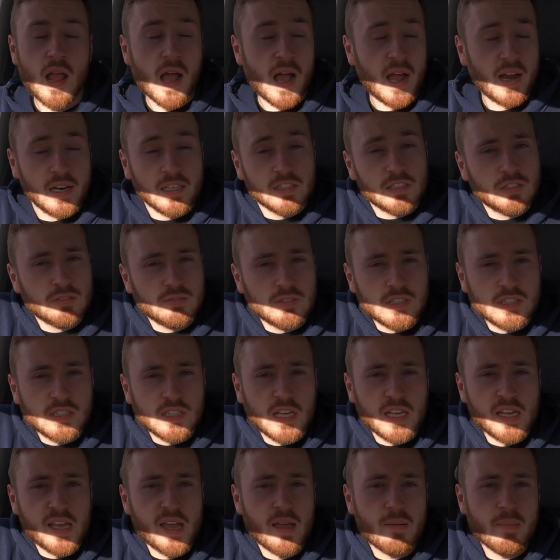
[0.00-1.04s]
And that's the reason
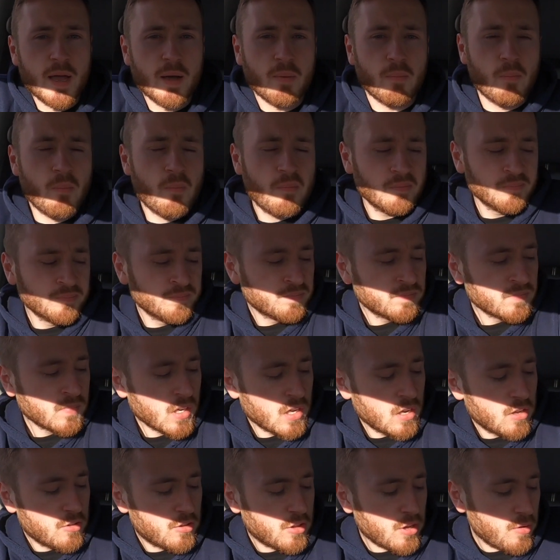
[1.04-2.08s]
they came out.
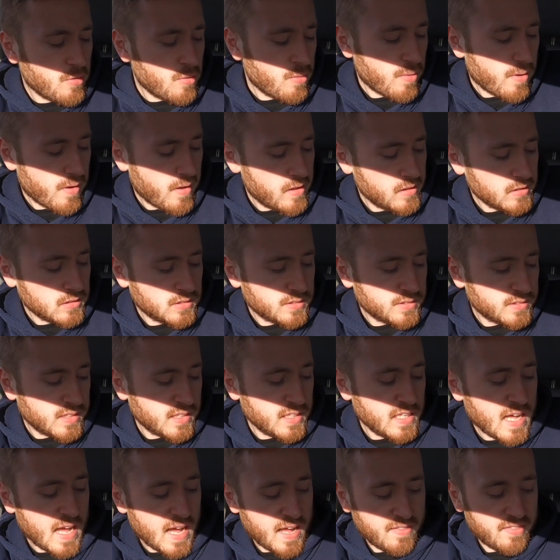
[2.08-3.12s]
So
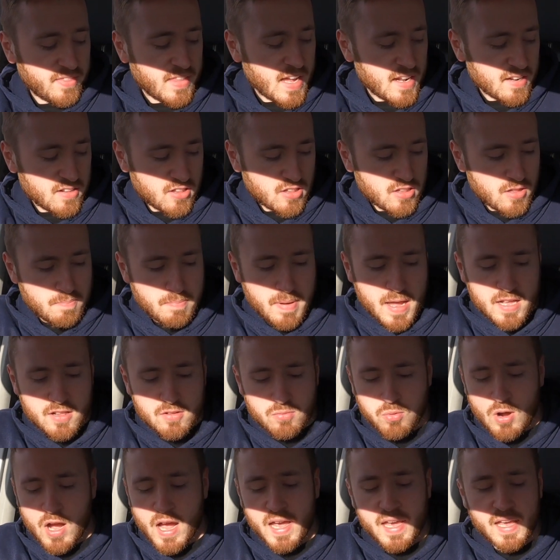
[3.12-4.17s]
yeah, that's the
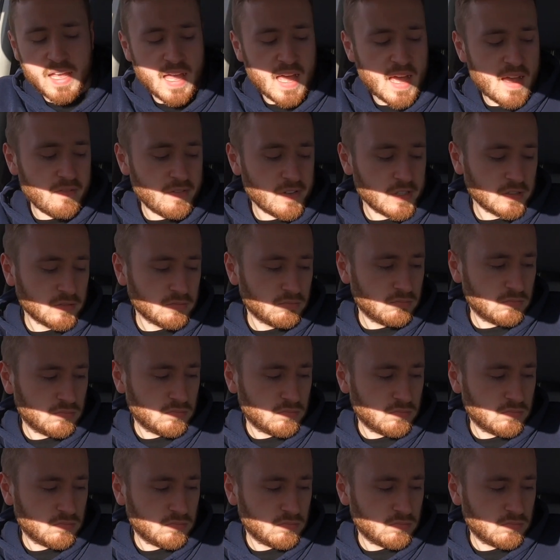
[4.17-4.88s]
best way ever.